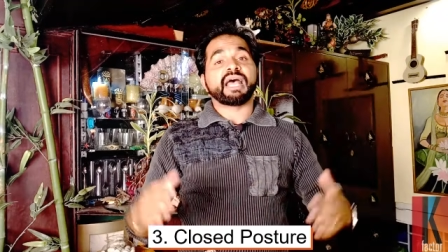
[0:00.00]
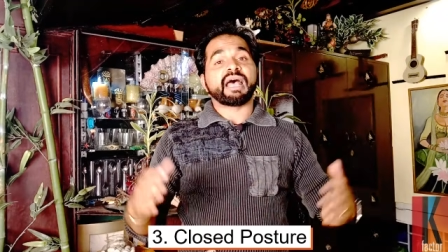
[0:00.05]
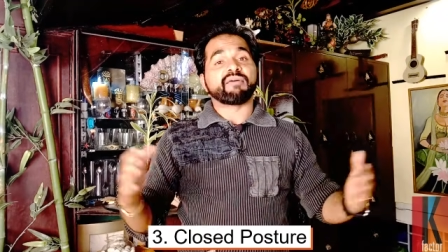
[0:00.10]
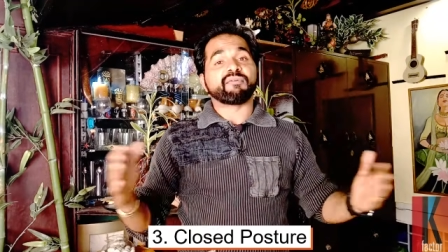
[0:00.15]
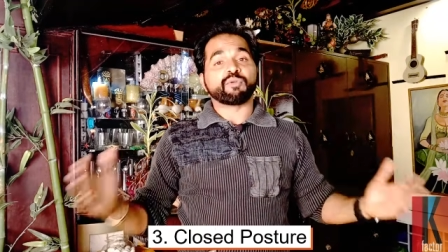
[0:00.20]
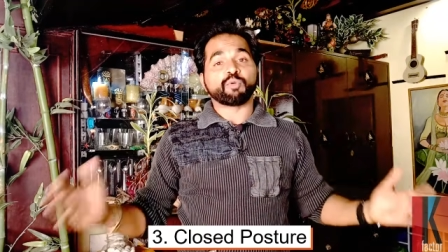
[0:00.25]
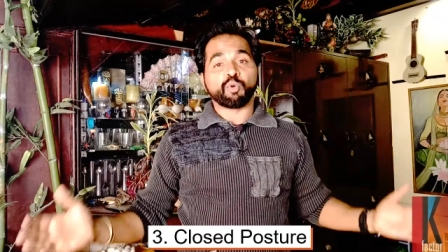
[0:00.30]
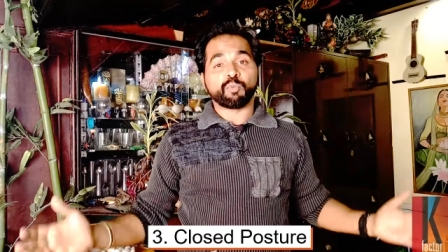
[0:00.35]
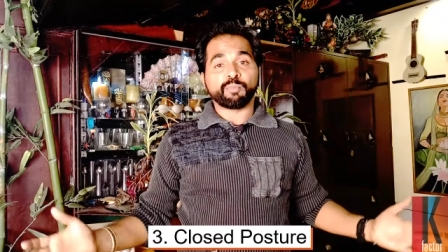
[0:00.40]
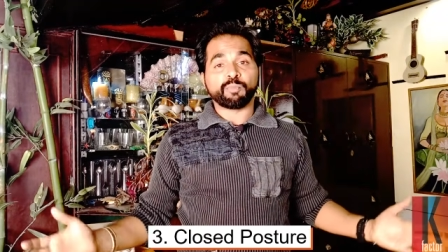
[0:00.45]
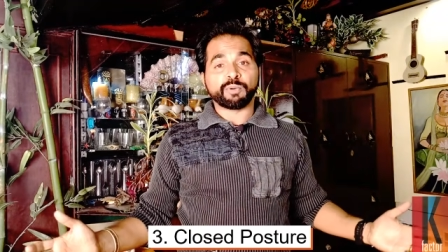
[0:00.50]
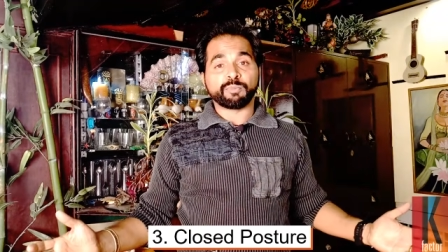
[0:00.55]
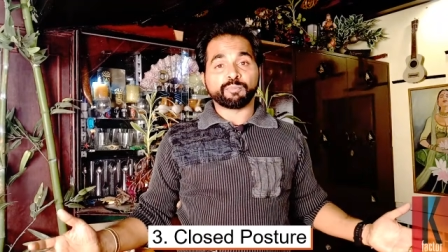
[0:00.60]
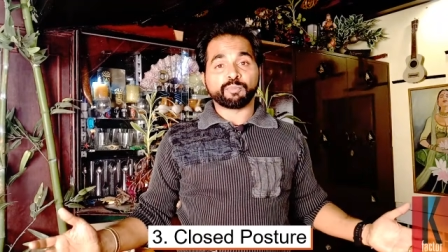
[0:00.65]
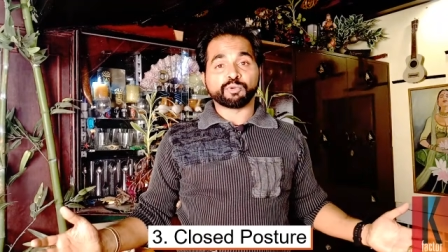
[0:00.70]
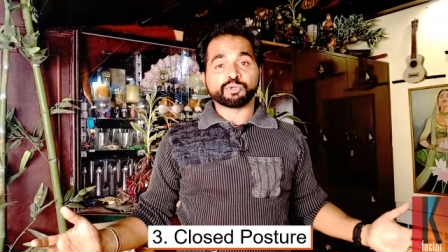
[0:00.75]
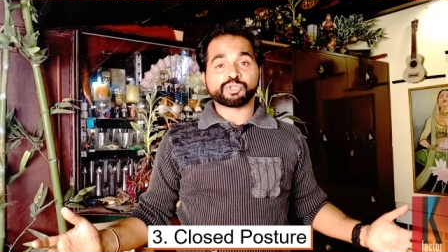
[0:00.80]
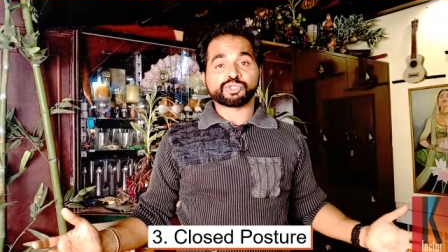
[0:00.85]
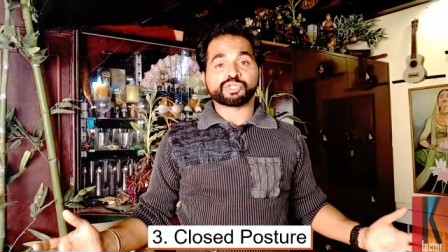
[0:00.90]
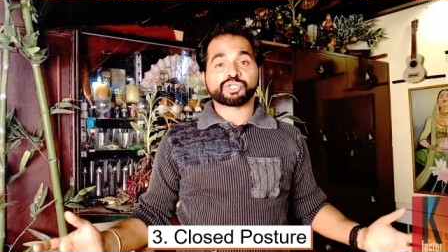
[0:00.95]
Have an open
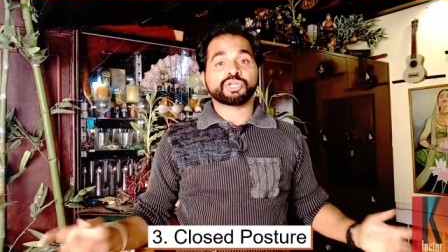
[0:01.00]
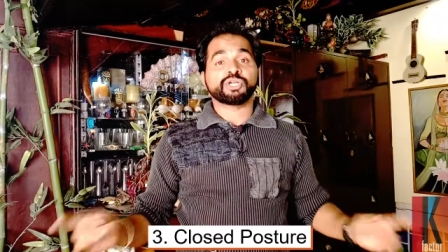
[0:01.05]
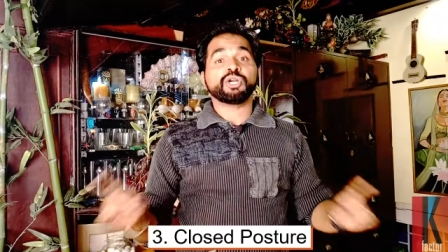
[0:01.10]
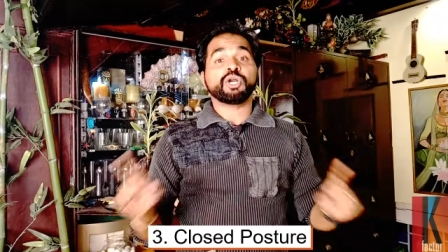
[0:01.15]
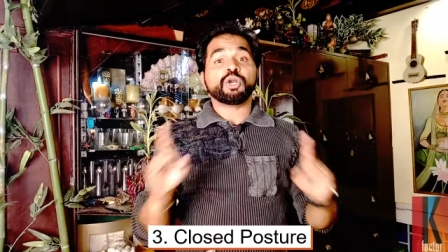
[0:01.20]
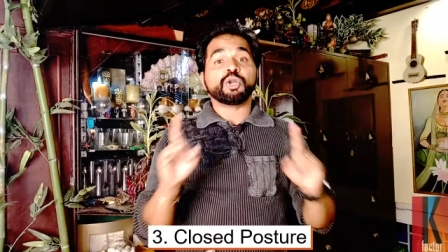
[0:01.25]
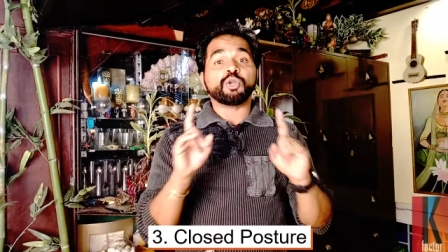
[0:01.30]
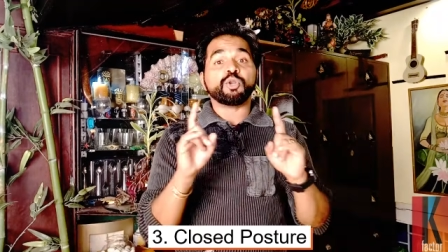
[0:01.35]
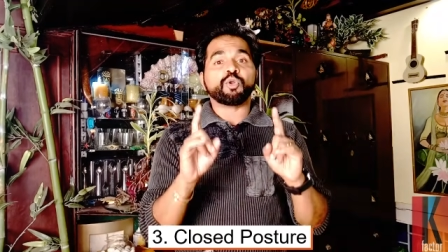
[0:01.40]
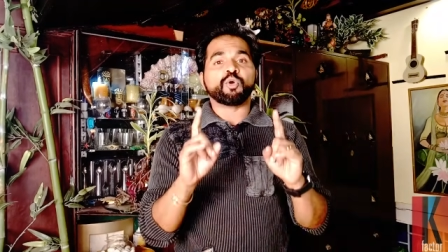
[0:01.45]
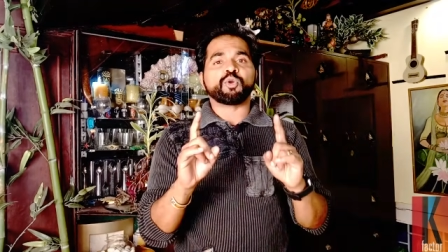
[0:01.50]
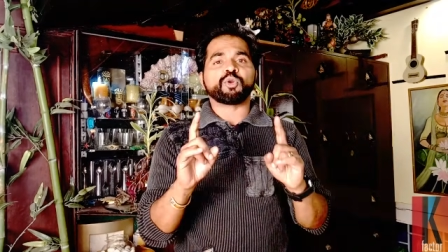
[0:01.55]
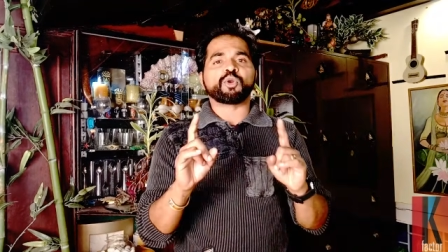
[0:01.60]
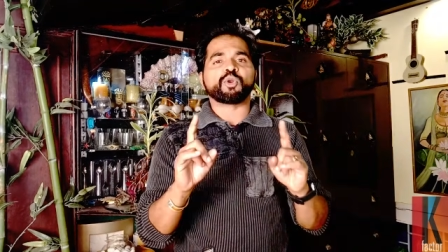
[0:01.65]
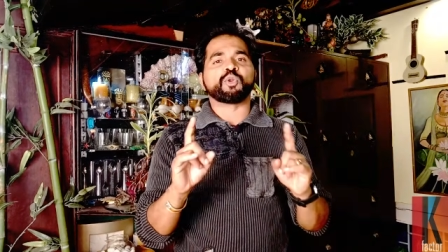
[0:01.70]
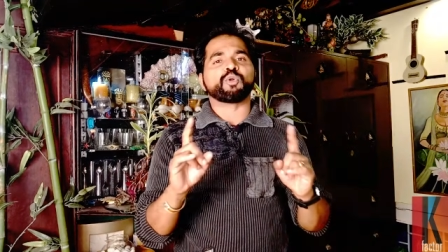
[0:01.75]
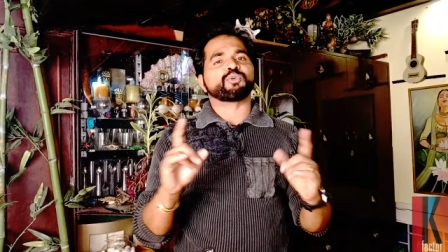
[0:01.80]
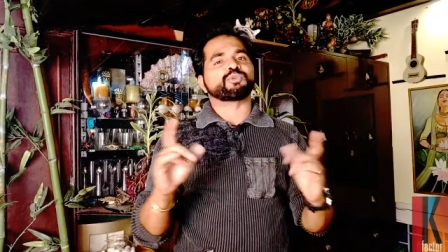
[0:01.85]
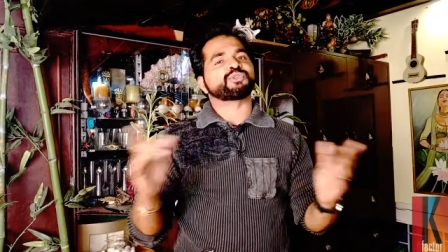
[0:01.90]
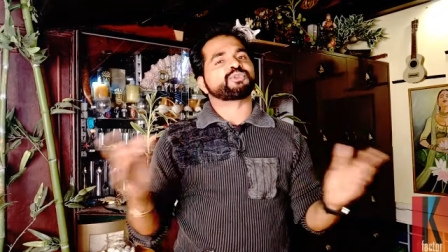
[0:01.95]
posture. Don't
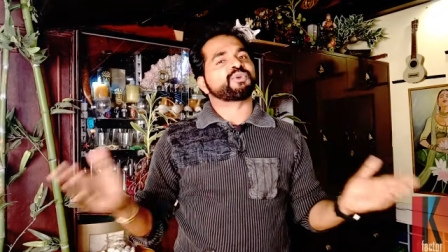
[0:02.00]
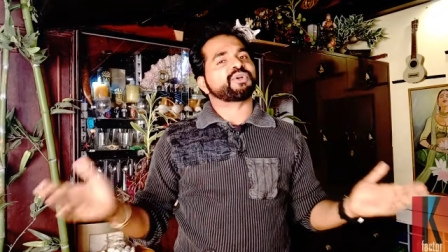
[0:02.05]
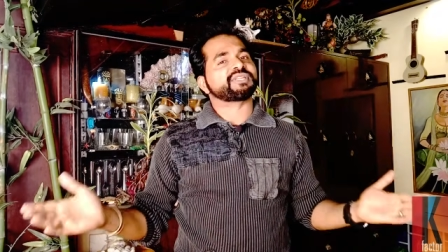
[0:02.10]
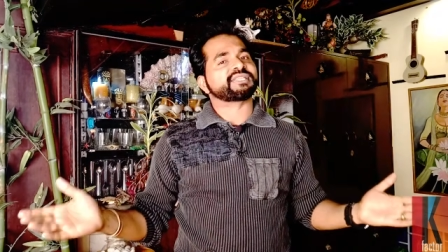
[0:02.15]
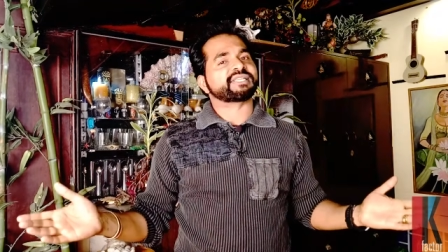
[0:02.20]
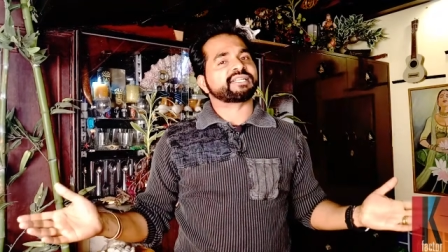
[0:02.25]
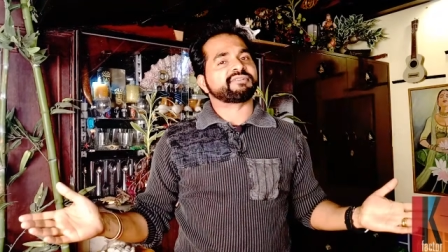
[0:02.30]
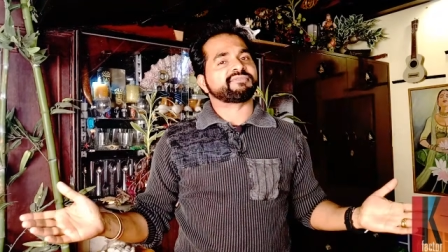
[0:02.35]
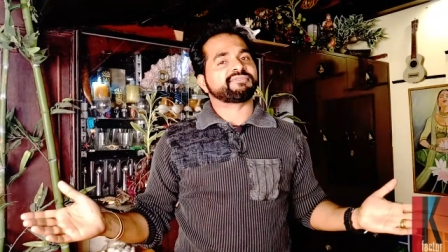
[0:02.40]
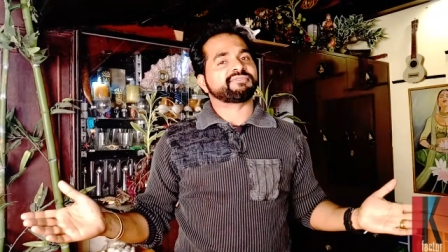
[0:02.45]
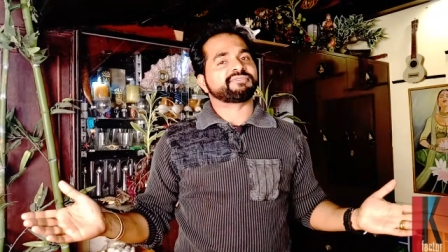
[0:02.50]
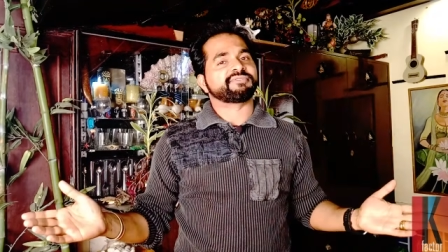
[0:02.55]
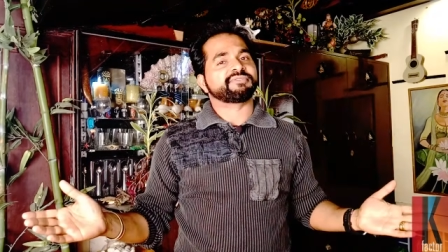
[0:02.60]
close yourself.